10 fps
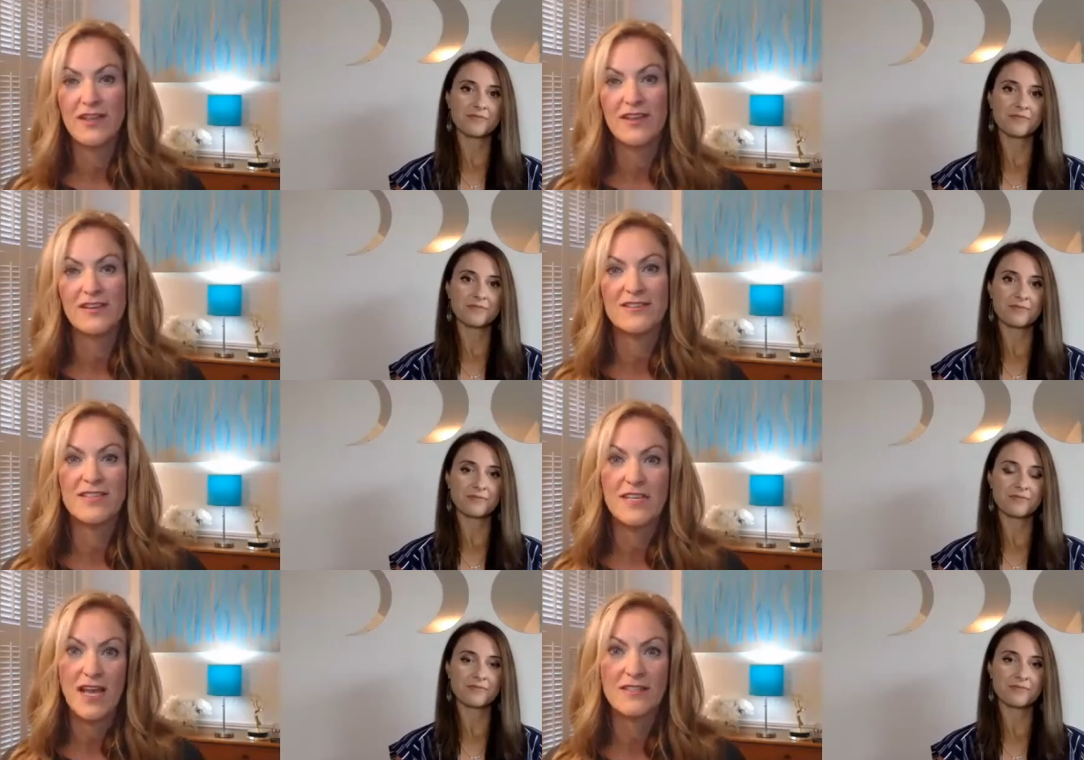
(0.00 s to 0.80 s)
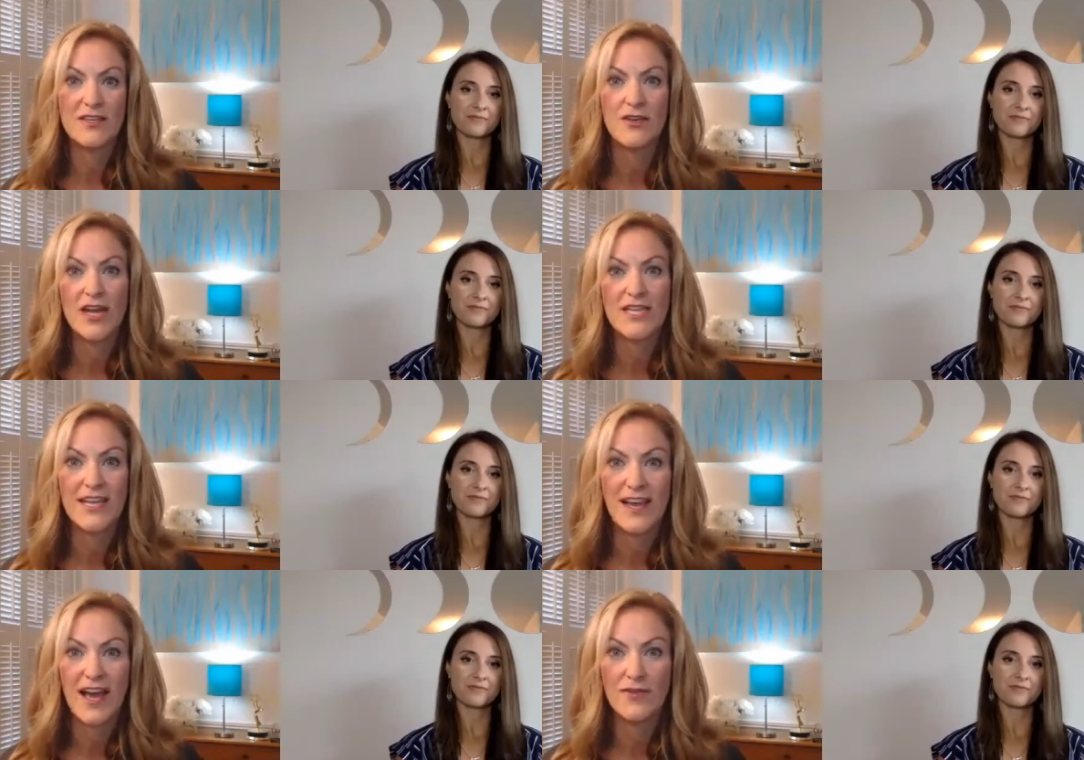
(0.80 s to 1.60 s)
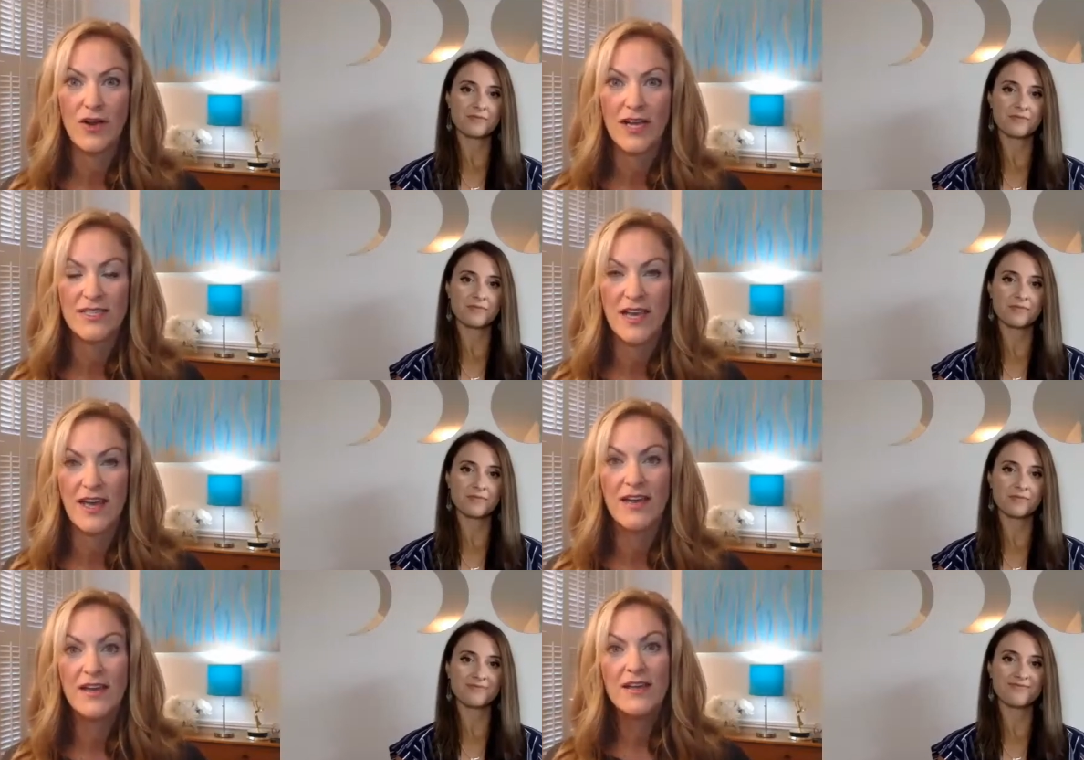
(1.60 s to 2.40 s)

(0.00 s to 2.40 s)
Speaker 1: thing is today is a great day to have a great day.